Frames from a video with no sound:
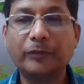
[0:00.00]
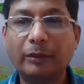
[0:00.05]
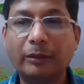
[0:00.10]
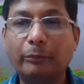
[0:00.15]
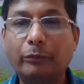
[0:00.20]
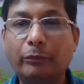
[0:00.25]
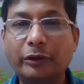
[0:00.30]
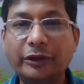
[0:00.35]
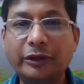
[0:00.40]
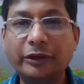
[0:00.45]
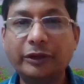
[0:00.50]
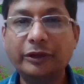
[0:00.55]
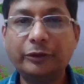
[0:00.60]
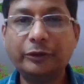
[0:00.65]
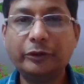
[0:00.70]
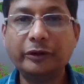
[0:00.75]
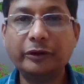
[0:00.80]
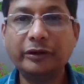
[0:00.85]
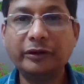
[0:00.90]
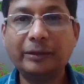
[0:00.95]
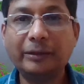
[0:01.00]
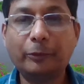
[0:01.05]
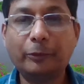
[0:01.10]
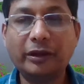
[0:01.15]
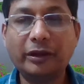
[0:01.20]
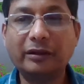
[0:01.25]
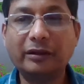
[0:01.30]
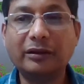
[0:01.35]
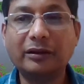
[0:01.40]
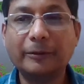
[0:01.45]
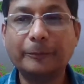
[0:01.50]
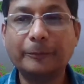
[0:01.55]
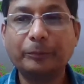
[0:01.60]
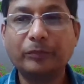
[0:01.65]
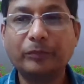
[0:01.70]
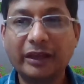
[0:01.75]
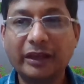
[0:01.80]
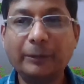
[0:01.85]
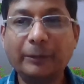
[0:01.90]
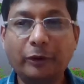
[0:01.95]
monitoring the product,
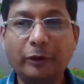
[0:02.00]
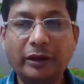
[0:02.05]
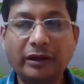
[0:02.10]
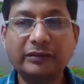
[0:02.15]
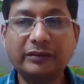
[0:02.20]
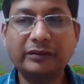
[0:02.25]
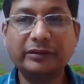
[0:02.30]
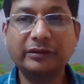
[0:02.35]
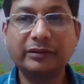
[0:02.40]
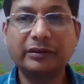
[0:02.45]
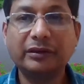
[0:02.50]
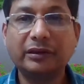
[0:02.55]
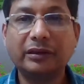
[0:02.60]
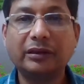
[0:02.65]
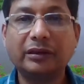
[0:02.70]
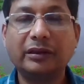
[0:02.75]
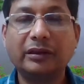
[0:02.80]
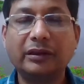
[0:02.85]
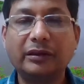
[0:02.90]
any products,